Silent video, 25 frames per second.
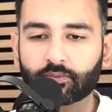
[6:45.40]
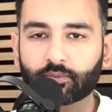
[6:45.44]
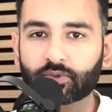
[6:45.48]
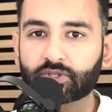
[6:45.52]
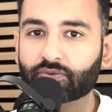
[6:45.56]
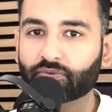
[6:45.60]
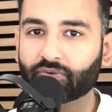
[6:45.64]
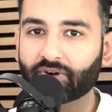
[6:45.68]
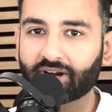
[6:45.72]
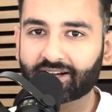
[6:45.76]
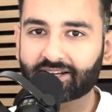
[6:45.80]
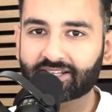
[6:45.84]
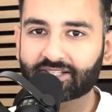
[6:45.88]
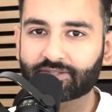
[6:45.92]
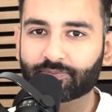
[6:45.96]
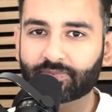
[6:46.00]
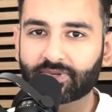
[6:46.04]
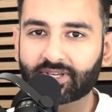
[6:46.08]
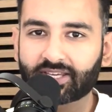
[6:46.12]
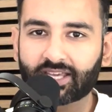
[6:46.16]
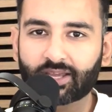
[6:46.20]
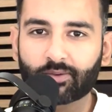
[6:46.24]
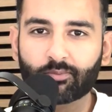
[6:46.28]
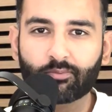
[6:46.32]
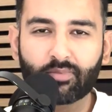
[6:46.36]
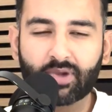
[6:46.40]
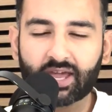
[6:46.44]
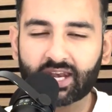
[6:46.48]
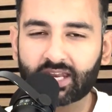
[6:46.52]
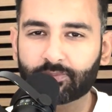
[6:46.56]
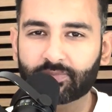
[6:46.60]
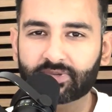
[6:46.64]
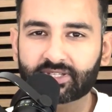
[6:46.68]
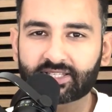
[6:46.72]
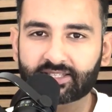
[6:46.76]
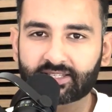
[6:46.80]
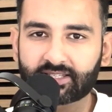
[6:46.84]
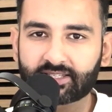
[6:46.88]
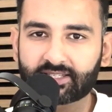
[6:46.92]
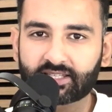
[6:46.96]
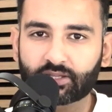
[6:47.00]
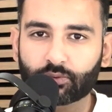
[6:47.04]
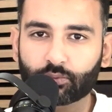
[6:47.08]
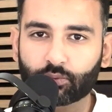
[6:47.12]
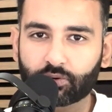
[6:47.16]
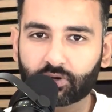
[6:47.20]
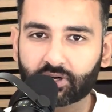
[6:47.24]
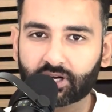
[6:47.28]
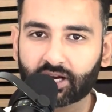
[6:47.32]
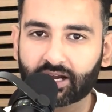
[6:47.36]
which frankly speaking many businesses in the
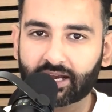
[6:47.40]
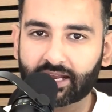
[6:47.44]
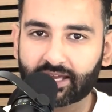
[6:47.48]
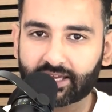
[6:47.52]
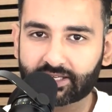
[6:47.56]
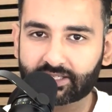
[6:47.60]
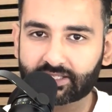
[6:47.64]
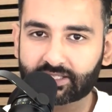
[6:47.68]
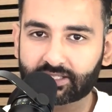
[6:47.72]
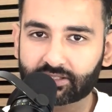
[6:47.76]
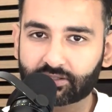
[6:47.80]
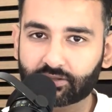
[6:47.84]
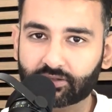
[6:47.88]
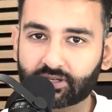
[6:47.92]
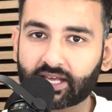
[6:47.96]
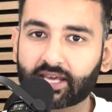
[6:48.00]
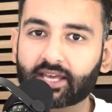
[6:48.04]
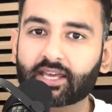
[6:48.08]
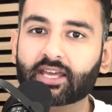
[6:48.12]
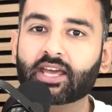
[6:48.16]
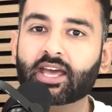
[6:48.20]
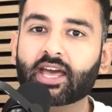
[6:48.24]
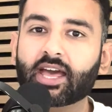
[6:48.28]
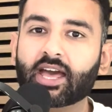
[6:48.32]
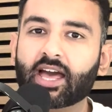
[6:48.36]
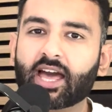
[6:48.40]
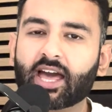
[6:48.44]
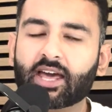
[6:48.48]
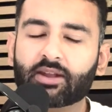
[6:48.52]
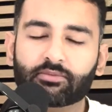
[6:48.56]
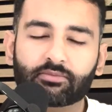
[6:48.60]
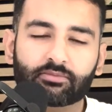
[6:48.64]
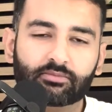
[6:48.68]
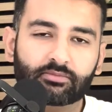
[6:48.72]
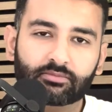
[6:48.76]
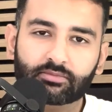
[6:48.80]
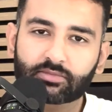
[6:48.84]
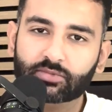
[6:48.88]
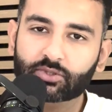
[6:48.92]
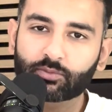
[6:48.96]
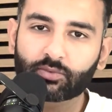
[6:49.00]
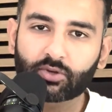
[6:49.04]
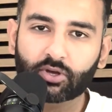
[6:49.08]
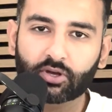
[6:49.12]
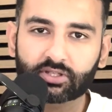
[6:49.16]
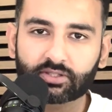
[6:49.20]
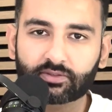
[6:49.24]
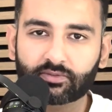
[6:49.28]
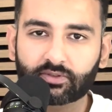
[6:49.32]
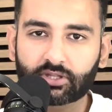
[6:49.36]
world are lacking till today. And to be
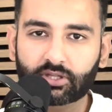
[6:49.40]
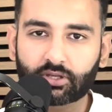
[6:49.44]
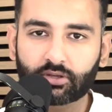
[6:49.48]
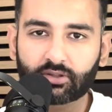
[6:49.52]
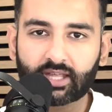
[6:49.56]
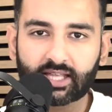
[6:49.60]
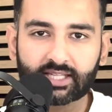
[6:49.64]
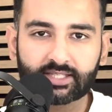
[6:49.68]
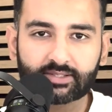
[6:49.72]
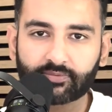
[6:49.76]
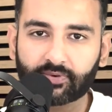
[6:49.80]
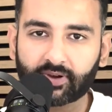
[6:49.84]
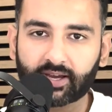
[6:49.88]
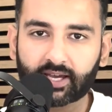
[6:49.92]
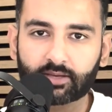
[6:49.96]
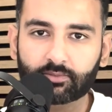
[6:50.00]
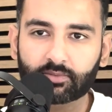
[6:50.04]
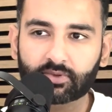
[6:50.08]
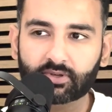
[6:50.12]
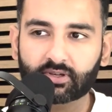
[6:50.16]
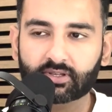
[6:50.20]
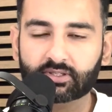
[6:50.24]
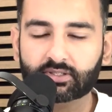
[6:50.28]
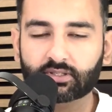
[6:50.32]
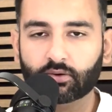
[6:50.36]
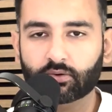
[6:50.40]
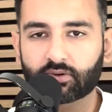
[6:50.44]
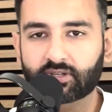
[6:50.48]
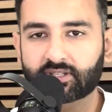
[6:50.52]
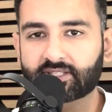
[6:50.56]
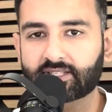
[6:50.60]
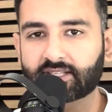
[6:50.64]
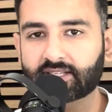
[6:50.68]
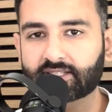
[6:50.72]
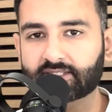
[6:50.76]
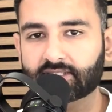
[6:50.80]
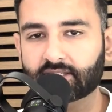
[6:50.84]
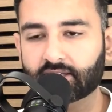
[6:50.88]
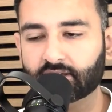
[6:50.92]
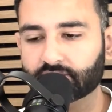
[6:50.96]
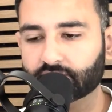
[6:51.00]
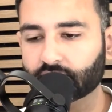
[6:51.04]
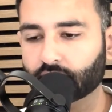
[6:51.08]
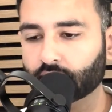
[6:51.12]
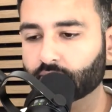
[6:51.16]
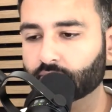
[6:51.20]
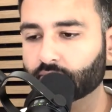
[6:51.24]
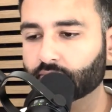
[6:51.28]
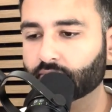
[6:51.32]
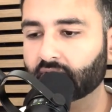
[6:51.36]
honest with you, that's fine, because only 6 years
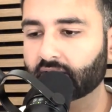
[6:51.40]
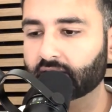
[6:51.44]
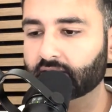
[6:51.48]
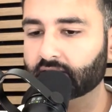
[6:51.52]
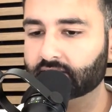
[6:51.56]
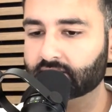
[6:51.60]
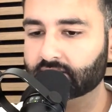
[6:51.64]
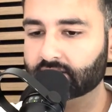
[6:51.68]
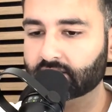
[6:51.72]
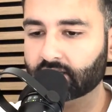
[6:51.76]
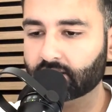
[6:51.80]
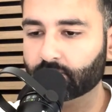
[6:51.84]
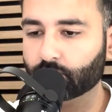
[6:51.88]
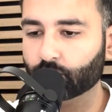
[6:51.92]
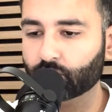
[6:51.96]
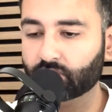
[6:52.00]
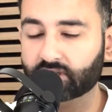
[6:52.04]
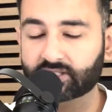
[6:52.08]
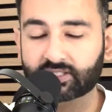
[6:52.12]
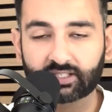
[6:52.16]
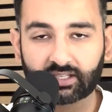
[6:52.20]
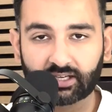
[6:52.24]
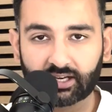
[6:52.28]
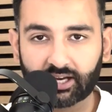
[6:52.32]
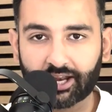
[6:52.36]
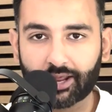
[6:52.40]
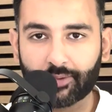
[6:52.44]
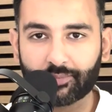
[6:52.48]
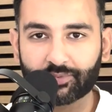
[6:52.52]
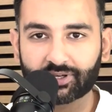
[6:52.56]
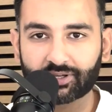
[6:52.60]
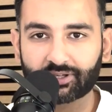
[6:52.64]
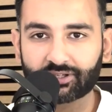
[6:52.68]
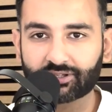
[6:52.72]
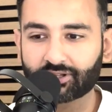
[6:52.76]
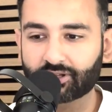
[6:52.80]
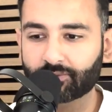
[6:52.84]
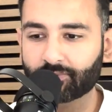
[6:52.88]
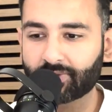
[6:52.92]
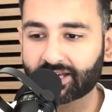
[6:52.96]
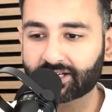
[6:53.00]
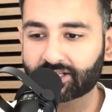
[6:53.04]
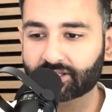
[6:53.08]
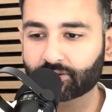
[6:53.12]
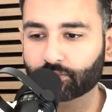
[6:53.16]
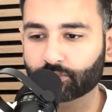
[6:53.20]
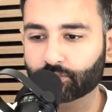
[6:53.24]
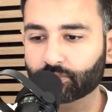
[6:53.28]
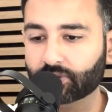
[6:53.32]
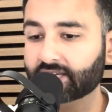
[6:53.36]
old, right? We're still adapting to the
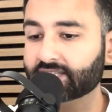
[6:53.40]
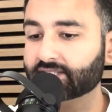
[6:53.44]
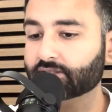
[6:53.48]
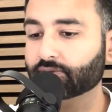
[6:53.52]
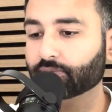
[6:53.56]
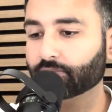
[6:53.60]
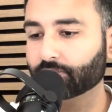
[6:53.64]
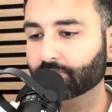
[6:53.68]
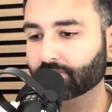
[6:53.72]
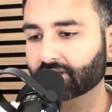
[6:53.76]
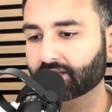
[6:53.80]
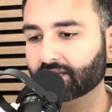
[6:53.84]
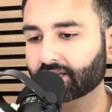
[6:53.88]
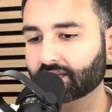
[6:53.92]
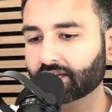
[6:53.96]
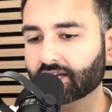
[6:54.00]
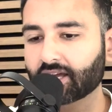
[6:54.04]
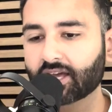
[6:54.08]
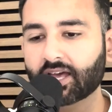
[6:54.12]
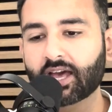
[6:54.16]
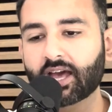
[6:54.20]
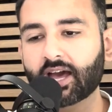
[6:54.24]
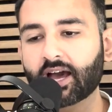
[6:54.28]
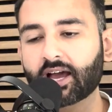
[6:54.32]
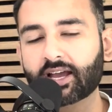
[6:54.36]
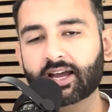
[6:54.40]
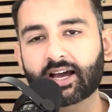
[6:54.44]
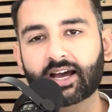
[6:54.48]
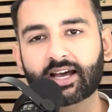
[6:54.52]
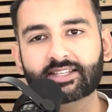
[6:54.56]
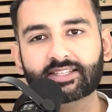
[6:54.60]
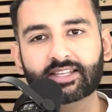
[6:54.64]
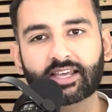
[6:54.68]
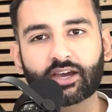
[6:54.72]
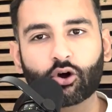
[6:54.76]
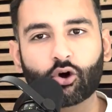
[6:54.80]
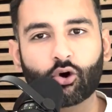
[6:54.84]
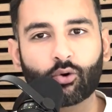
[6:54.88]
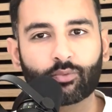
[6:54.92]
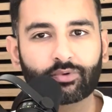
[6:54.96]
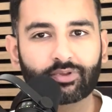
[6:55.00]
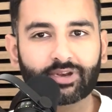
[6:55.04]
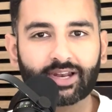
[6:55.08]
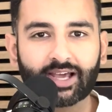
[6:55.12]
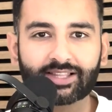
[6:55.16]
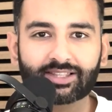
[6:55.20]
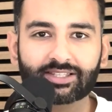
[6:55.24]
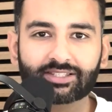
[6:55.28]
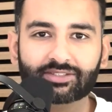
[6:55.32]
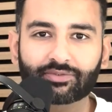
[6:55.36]
better ways of working. Guys, I hope you
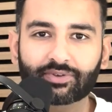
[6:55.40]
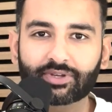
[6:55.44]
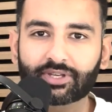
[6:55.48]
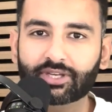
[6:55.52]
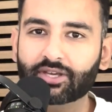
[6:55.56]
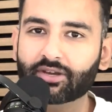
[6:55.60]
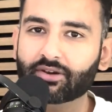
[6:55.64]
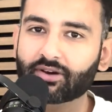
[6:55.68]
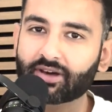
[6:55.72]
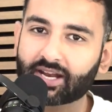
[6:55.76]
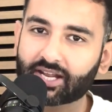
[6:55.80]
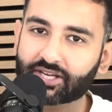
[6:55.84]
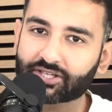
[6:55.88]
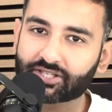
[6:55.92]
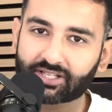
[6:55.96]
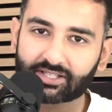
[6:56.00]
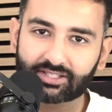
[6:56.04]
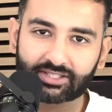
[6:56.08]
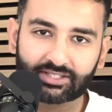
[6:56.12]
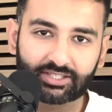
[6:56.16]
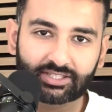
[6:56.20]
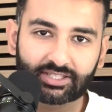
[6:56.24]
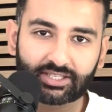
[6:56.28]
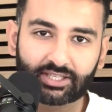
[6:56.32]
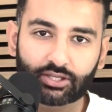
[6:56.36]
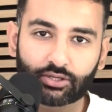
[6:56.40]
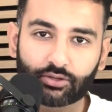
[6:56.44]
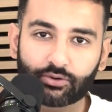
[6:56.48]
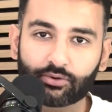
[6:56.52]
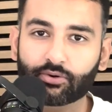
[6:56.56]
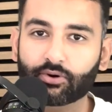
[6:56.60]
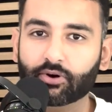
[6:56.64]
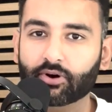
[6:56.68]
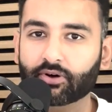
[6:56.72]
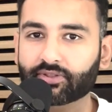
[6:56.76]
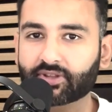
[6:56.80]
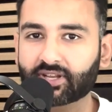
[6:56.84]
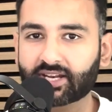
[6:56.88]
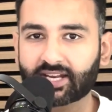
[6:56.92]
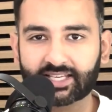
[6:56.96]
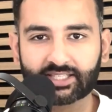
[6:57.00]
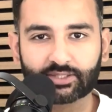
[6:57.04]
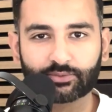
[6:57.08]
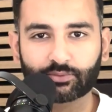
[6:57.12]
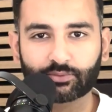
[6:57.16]
like this video, and I shall see you on the next